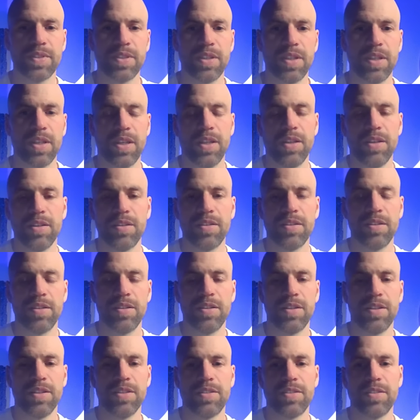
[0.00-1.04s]
and
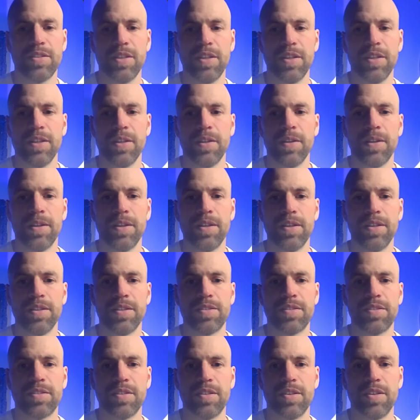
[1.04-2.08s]
this
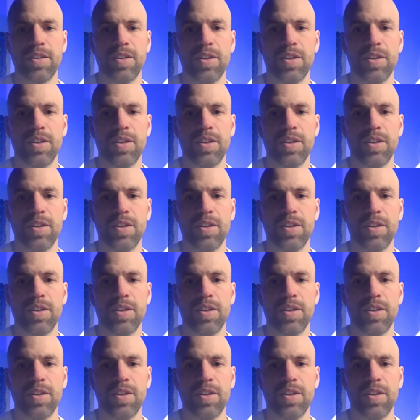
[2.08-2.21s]
is